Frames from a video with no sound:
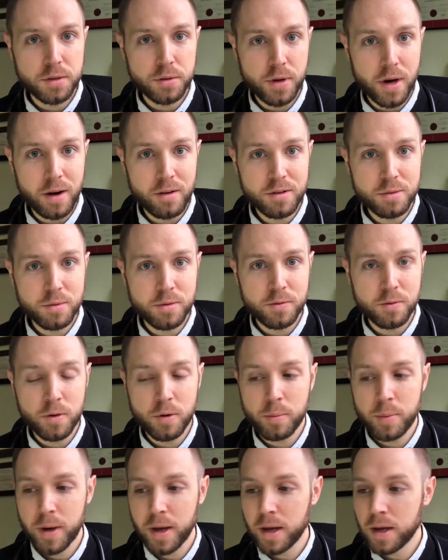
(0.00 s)
3 hours
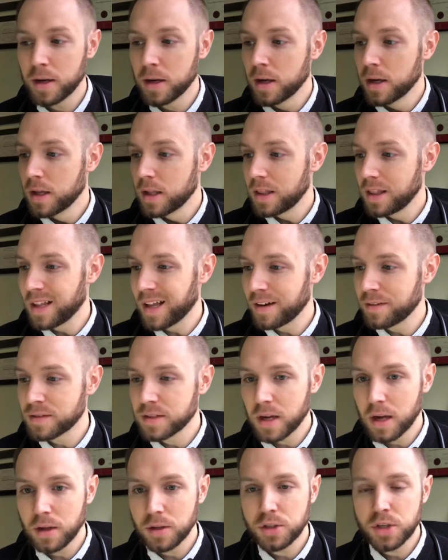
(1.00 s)
before bed,
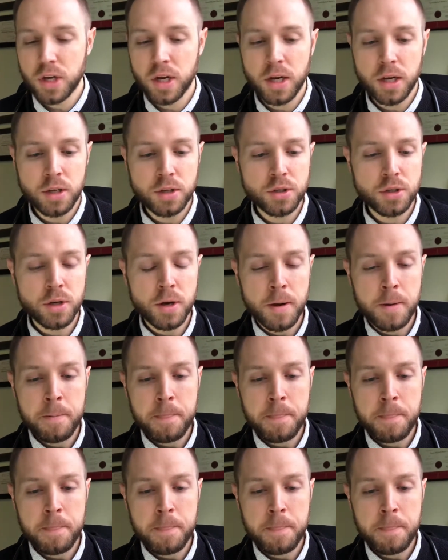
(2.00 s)
lifestyle change,